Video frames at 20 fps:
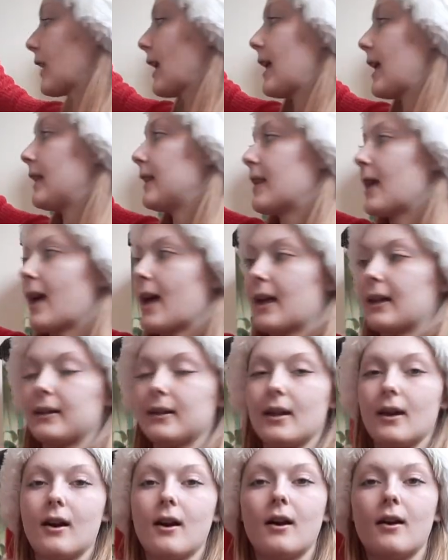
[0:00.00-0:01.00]
And then
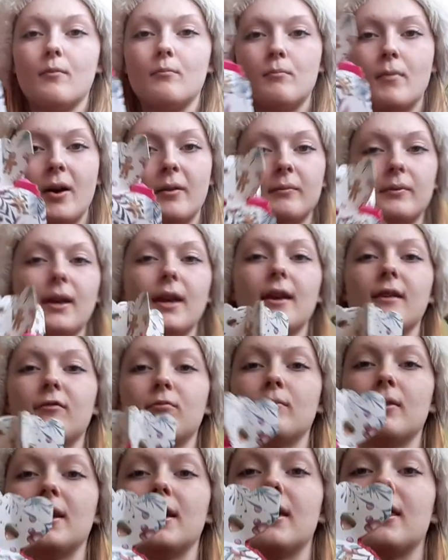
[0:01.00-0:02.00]
Mum gave
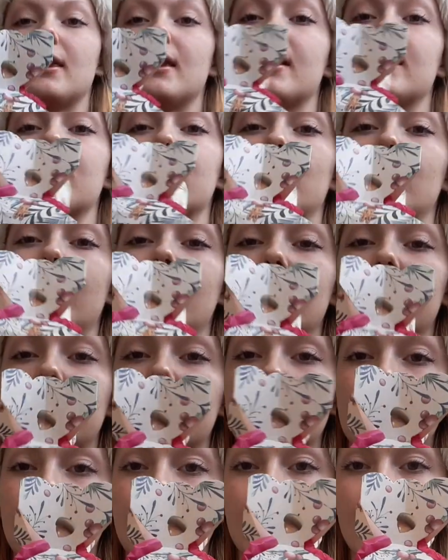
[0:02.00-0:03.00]
me this really
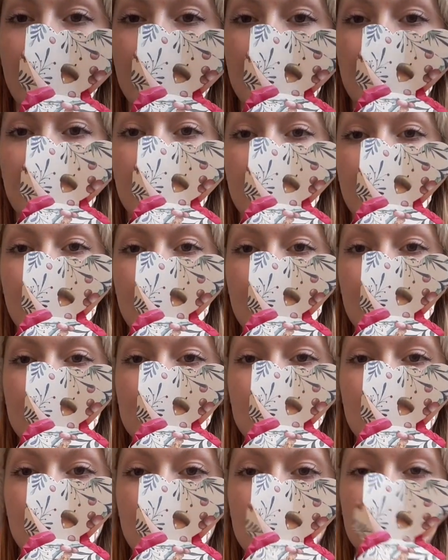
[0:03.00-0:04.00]
cute little thing, and it was
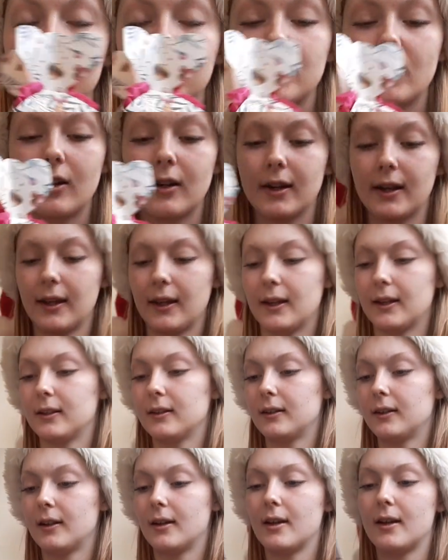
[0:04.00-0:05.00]
in my stocking.